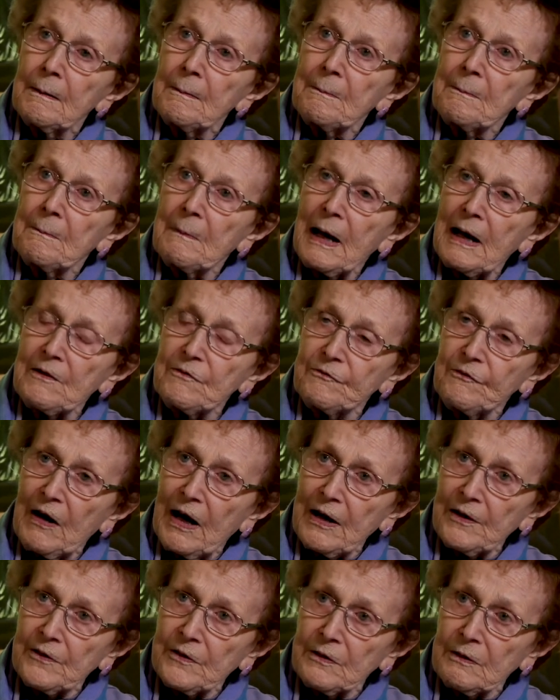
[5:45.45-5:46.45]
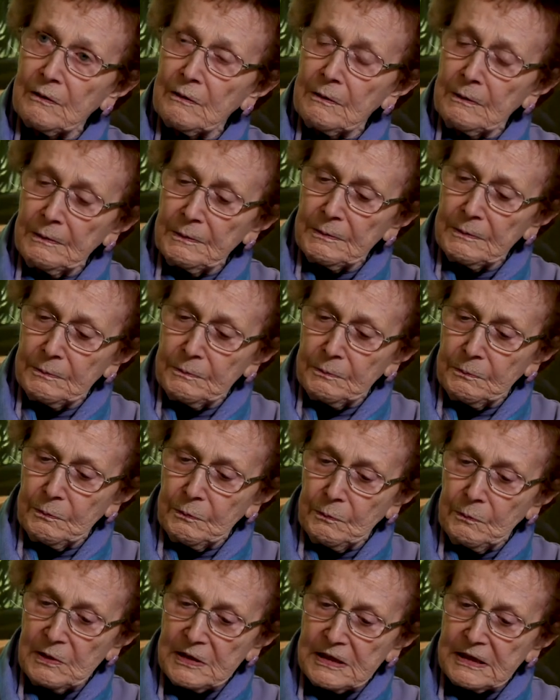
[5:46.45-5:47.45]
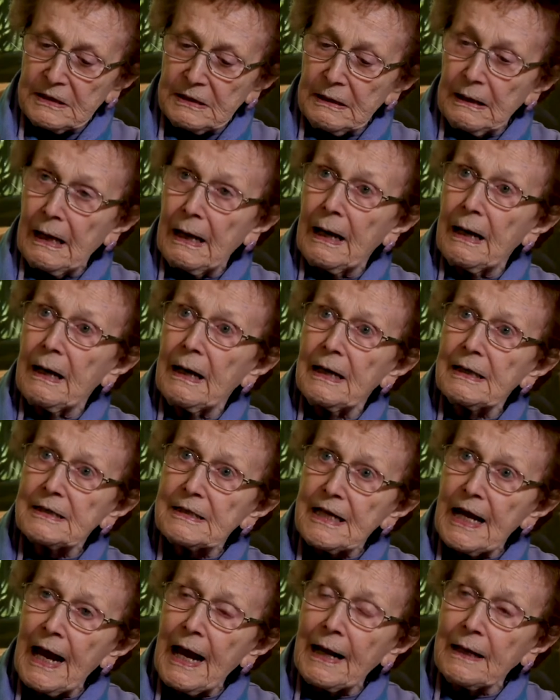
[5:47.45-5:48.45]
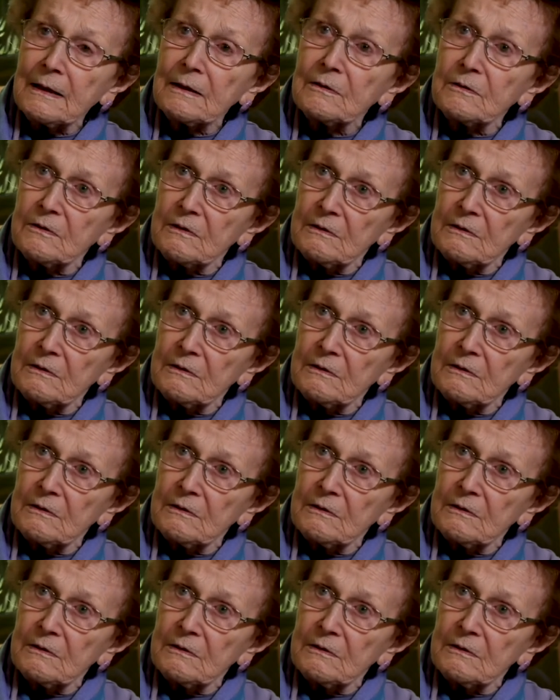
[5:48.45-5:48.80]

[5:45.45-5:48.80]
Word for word: My father was attacked,